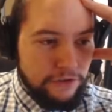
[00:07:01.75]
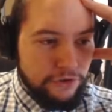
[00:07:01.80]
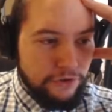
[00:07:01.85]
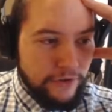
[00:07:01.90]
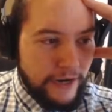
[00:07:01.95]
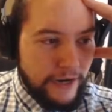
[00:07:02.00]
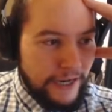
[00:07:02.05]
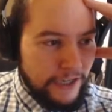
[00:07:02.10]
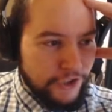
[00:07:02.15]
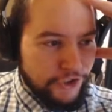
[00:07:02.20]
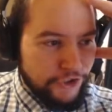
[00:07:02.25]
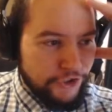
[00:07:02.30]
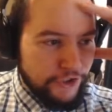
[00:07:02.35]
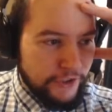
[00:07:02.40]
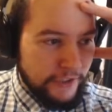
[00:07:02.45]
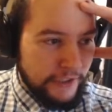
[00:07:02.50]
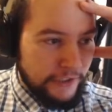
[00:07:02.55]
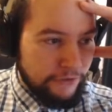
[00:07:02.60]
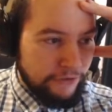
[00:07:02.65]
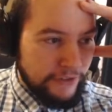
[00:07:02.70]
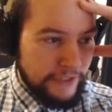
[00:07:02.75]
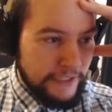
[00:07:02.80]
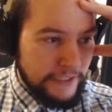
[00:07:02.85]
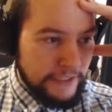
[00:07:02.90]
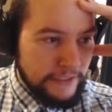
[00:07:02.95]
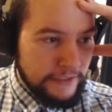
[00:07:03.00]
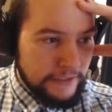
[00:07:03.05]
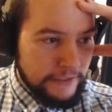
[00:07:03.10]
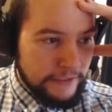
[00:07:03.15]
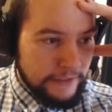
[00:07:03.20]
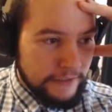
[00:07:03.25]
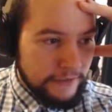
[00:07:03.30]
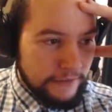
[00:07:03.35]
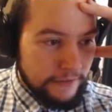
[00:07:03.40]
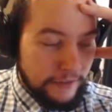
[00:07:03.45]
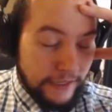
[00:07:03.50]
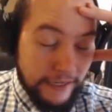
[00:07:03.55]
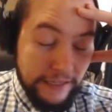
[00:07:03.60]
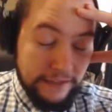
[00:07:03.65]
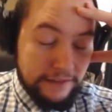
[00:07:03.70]
trash in Arena
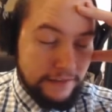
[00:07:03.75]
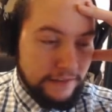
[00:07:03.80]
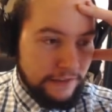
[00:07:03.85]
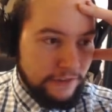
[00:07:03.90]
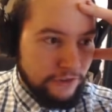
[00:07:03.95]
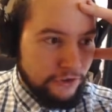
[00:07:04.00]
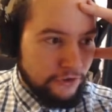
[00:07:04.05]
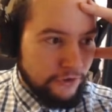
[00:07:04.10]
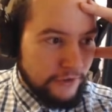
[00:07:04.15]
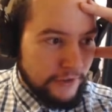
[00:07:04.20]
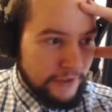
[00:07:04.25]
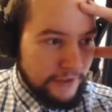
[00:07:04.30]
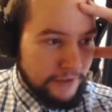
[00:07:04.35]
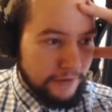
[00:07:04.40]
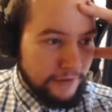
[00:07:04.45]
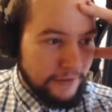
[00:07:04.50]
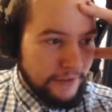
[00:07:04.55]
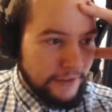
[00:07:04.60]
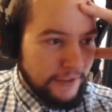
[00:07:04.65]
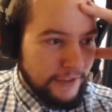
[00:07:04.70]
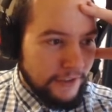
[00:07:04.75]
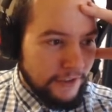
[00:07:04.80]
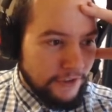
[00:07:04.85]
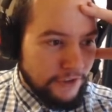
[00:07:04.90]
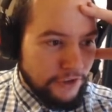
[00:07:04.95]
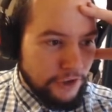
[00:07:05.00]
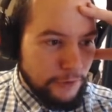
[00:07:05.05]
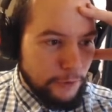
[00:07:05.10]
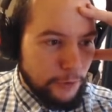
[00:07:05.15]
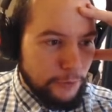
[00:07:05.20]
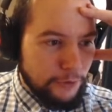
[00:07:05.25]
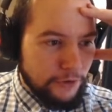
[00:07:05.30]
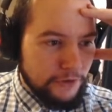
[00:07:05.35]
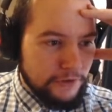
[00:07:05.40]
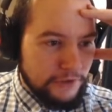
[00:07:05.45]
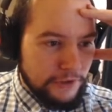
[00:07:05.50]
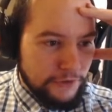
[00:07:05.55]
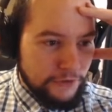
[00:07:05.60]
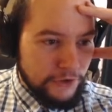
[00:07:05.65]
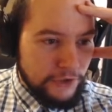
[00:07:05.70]
and in Constructed. Consume all bronze and
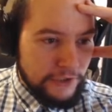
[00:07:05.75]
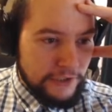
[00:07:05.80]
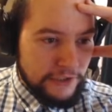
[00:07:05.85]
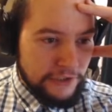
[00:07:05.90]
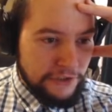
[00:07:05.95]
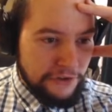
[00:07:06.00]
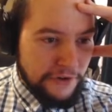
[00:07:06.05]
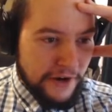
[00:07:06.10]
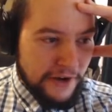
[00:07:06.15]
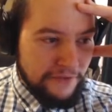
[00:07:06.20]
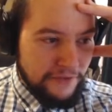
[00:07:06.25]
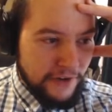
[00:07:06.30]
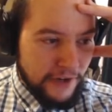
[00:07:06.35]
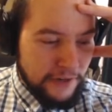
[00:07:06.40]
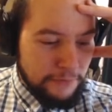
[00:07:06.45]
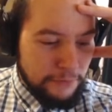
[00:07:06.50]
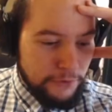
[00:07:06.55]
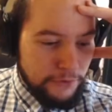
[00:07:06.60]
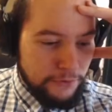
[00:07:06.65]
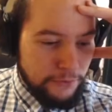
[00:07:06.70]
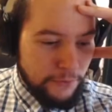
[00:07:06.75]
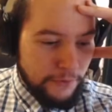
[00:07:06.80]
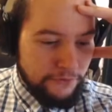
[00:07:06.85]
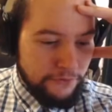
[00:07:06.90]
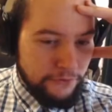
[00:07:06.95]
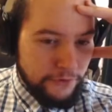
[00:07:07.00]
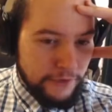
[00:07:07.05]
silver units in your graveyard and boost 1 for